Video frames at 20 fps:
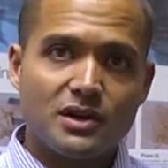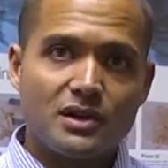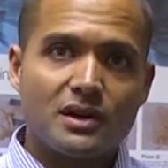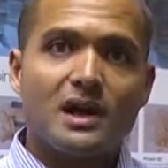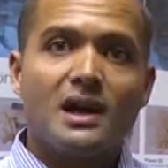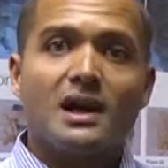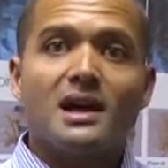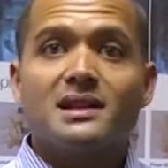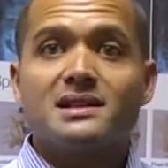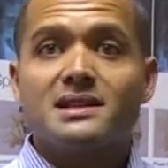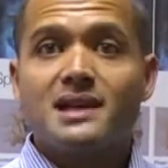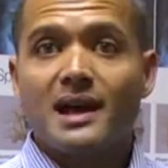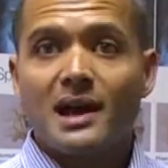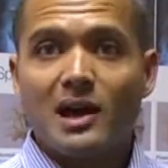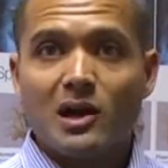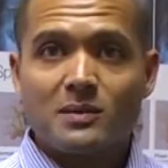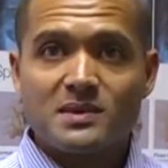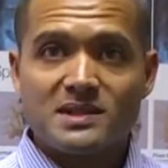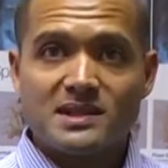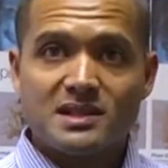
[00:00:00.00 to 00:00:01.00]
to help
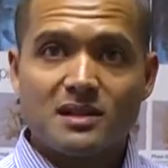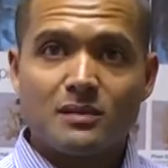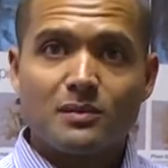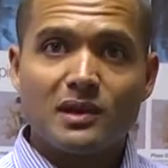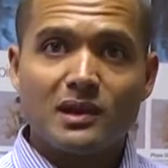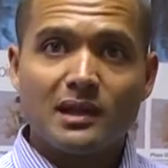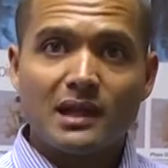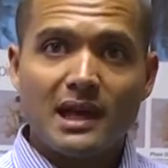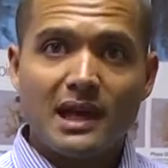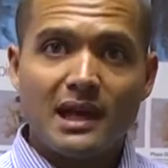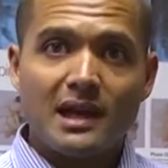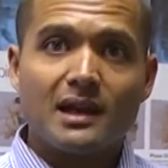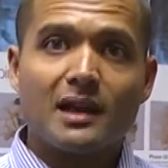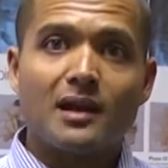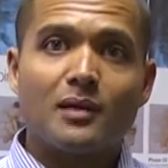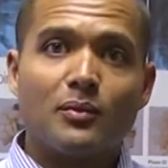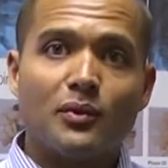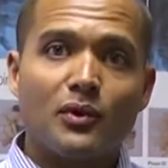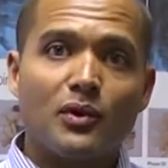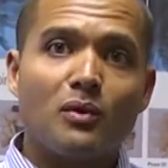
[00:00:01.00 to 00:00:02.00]
stimulate and
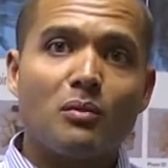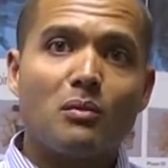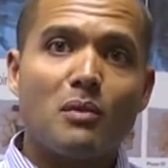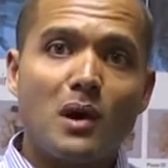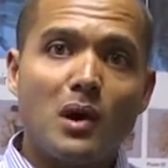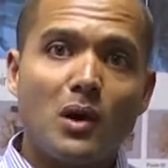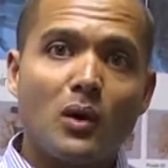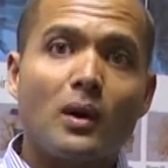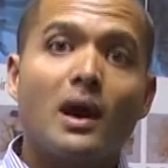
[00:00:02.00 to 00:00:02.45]
promote